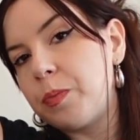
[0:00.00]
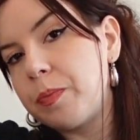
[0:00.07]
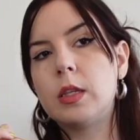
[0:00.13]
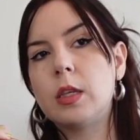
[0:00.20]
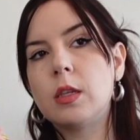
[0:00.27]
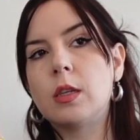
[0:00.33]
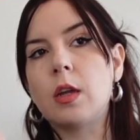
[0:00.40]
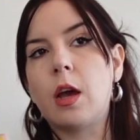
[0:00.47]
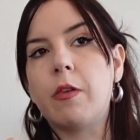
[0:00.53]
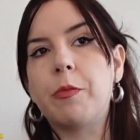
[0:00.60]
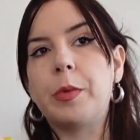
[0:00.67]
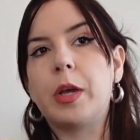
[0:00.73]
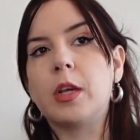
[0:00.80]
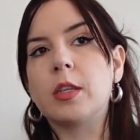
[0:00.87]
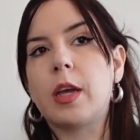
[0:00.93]
This is tough
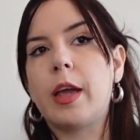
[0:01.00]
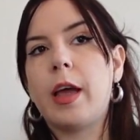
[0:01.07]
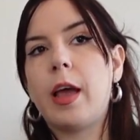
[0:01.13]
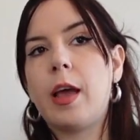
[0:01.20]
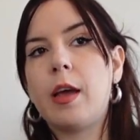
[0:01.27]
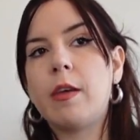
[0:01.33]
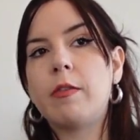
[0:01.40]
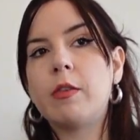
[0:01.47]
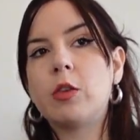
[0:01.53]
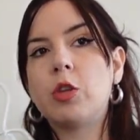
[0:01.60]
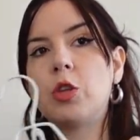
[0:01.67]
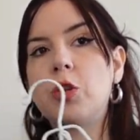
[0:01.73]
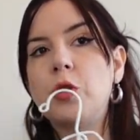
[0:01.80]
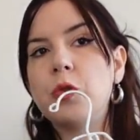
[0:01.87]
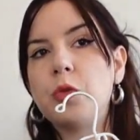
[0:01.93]
because I have
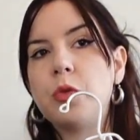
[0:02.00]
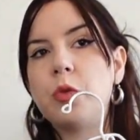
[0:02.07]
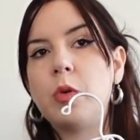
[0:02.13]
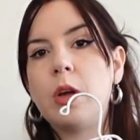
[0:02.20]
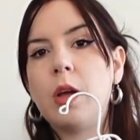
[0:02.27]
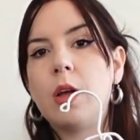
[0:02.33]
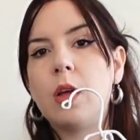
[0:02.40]
two